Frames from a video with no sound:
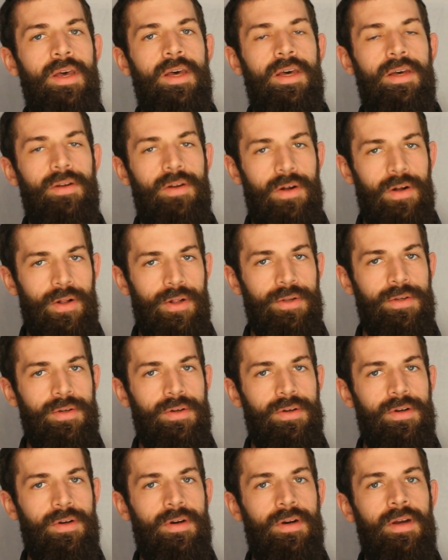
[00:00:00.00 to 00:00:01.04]
an
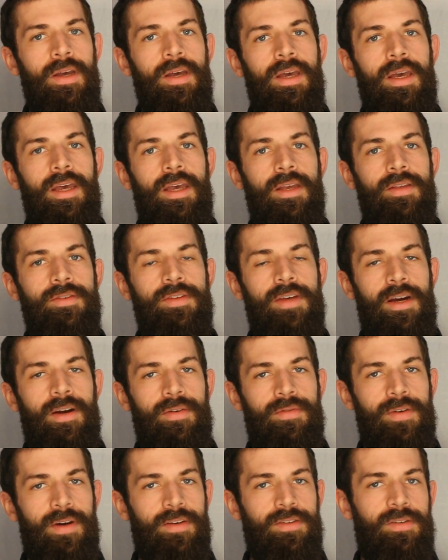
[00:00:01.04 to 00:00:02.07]
altar and
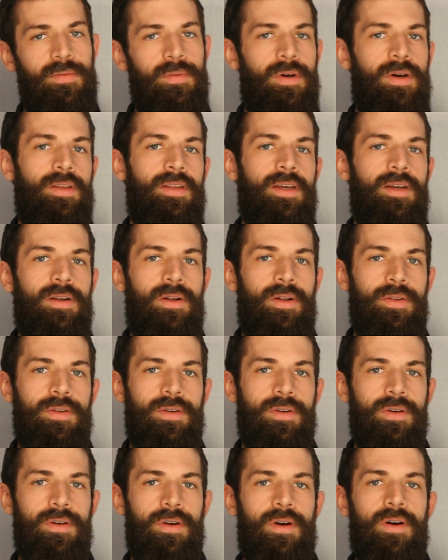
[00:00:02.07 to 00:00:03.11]
sacrifice upon that
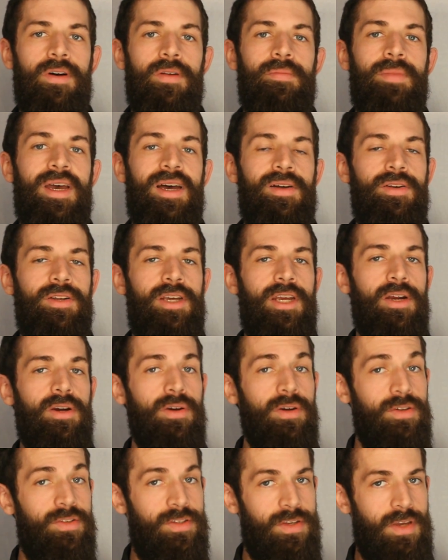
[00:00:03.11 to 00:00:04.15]
altar on Mount
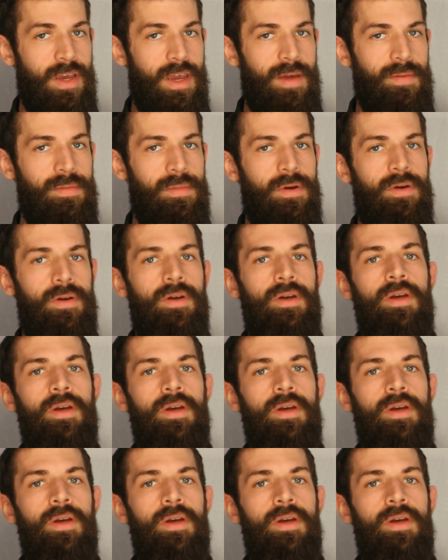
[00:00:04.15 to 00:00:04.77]
Gerizim.